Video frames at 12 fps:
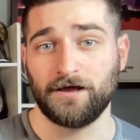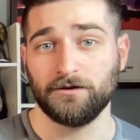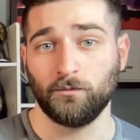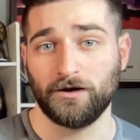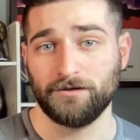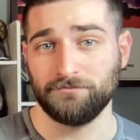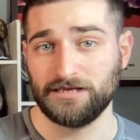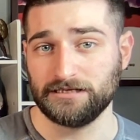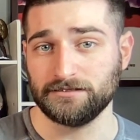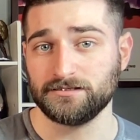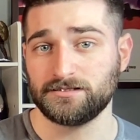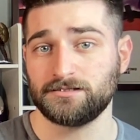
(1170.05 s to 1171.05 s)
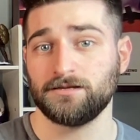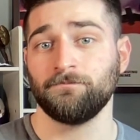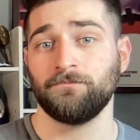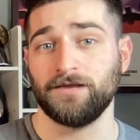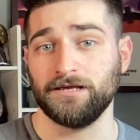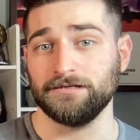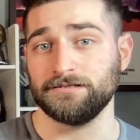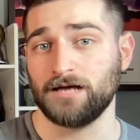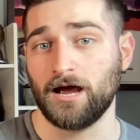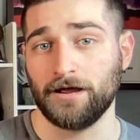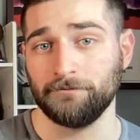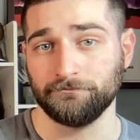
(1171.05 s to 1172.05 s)
and what it means in
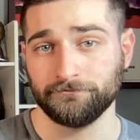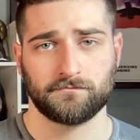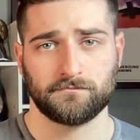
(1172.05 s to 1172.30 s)
time.